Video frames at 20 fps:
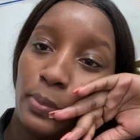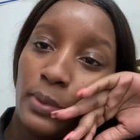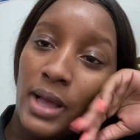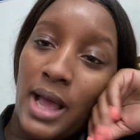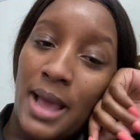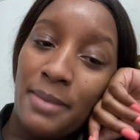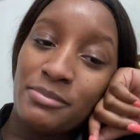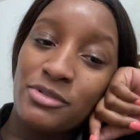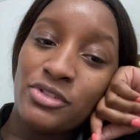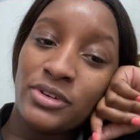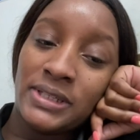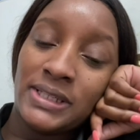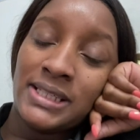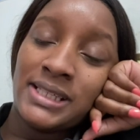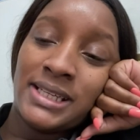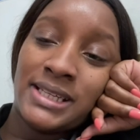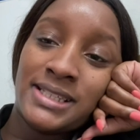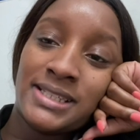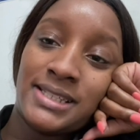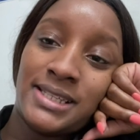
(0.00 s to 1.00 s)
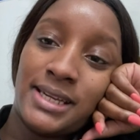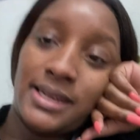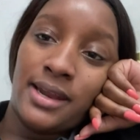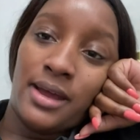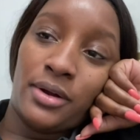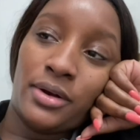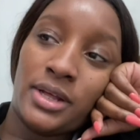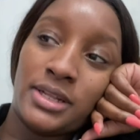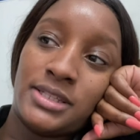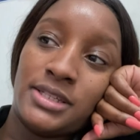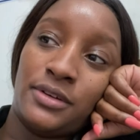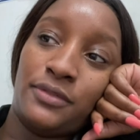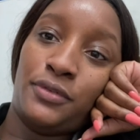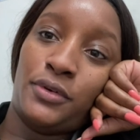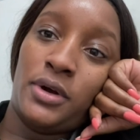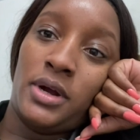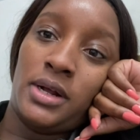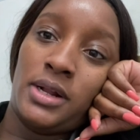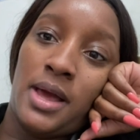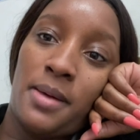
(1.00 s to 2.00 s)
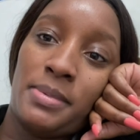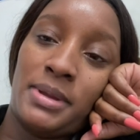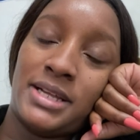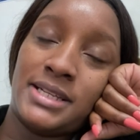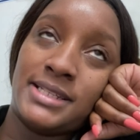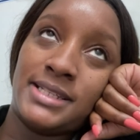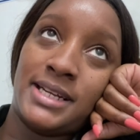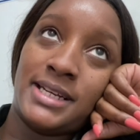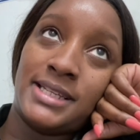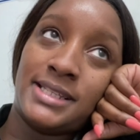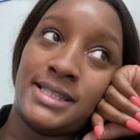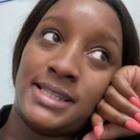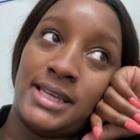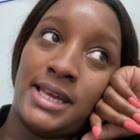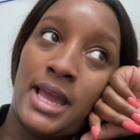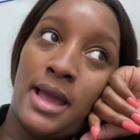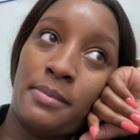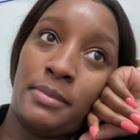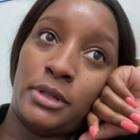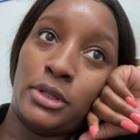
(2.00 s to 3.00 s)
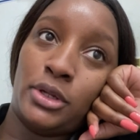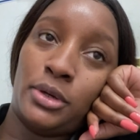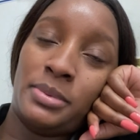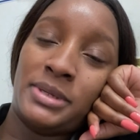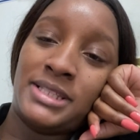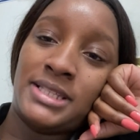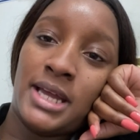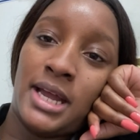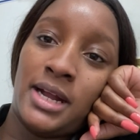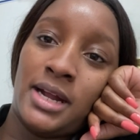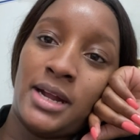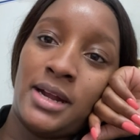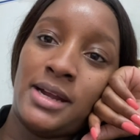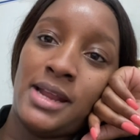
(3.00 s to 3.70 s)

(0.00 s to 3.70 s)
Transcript: I'm really going to sit down until 4 o'clock because honestly, I'm a little bit tired.